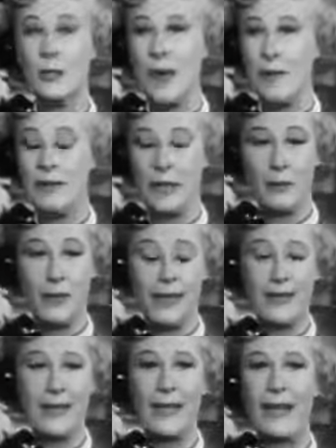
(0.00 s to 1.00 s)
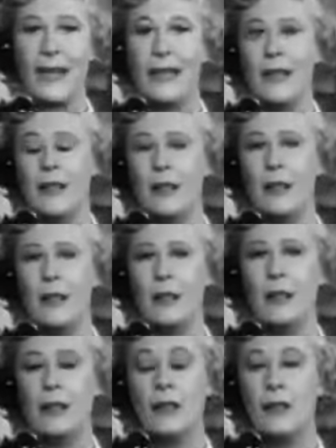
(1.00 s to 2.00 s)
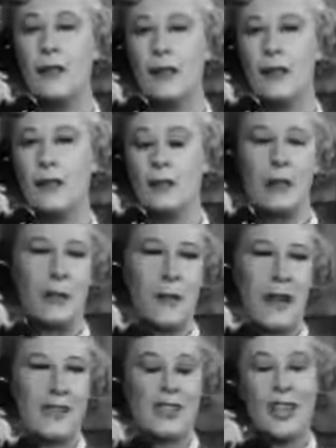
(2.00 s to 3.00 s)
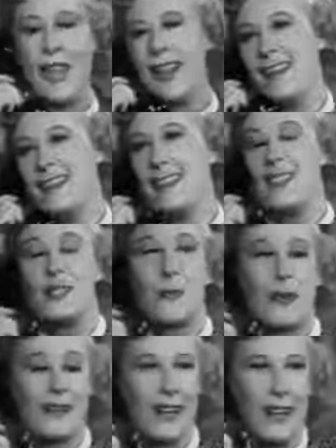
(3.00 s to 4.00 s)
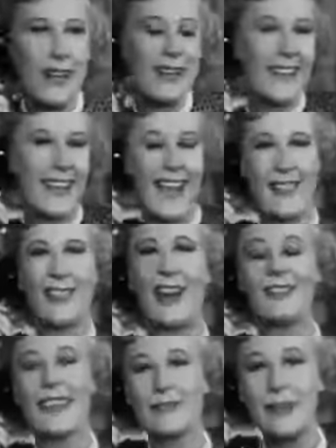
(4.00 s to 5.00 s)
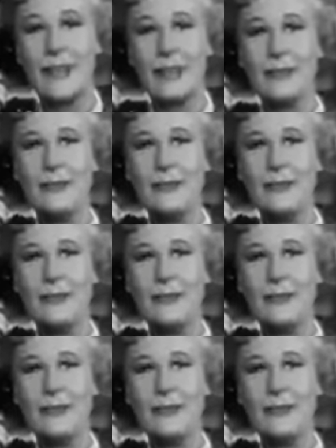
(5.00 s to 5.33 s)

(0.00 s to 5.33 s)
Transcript: You want me to play the lead? Well, what about Jane? She's been rehearsing. I thought that...